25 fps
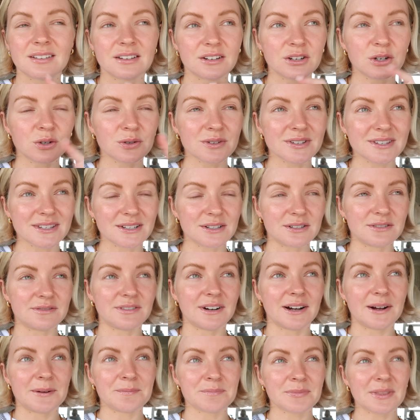not
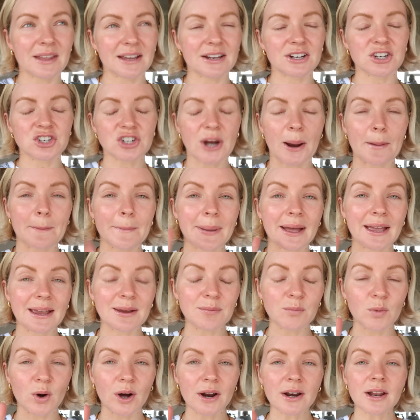silver, like a
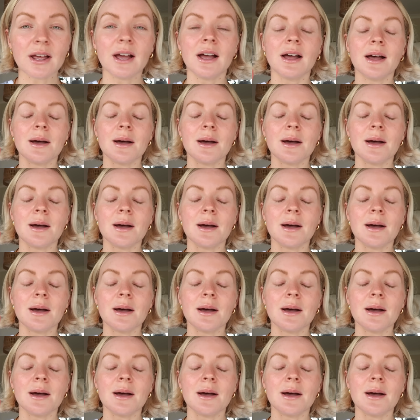champagne one,